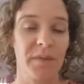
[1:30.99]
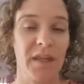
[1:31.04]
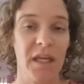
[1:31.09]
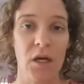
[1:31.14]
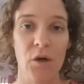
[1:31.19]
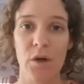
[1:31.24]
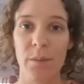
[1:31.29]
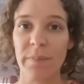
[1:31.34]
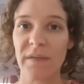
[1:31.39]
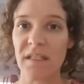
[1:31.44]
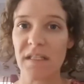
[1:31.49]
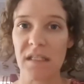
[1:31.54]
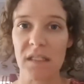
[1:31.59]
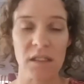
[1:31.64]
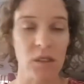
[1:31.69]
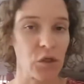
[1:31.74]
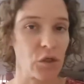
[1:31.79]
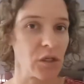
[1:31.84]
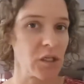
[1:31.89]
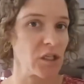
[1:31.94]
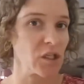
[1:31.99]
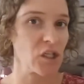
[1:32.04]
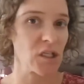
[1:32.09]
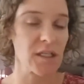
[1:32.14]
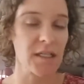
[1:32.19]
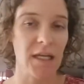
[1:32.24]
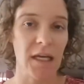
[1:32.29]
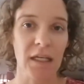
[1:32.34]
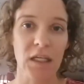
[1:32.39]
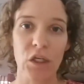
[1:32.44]
They're a business owner
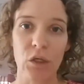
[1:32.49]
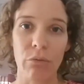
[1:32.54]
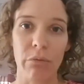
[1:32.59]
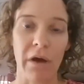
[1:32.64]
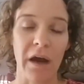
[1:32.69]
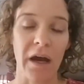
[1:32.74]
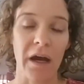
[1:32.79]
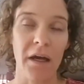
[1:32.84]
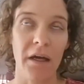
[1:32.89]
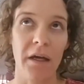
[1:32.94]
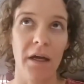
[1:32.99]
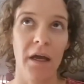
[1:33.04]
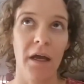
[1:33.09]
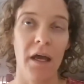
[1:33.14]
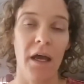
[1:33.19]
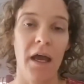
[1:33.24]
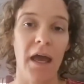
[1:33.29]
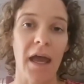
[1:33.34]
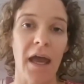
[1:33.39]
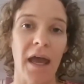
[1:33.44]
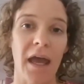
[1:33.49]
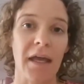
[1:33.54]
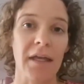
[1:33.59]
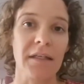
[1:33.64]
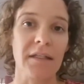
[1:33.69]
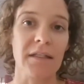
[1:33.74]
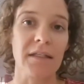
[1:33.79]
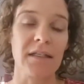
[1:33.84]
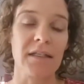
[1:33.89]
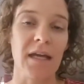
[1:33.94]
just like you are,
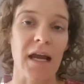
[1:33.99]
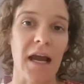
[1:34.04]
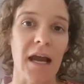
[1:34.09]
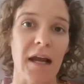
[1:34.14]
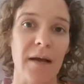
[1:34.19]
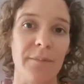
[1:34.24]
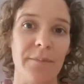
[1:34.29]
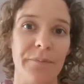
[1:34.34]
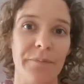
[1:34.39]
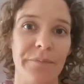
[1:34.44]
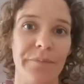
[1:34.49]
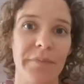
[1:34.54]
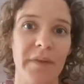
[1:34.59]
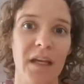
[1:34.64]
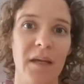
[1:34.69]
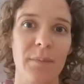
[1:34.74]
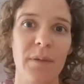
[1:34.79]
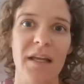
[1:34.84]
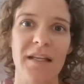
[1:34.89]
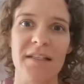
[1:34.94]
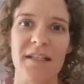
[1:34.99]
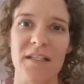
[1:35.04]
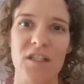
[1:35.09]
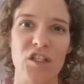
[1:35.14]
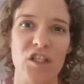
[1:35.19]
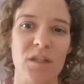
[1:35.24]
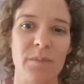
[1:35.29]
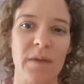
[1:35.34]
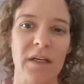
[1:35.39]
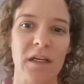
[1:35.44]
and plus that's
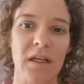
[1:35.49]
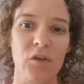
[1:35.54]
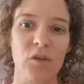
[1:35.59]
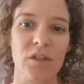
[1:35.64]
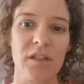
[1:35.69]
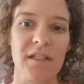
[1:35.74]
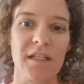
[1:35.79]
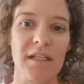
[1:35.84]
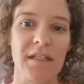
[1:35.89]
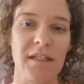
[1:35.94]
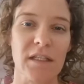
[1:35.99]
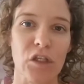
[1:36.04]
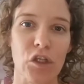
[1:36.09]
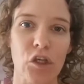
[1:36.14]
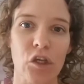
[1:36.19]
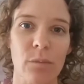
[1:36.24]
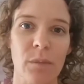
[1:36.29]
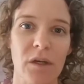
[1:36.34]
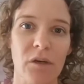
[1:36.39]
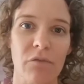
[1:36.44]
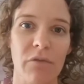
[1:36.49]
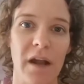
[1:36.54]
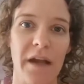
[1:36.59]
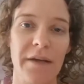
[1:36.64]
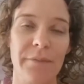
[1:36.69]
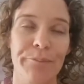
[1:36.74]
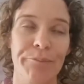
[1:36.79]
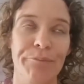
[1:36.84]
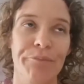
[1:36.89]
just being a good, decent human, right?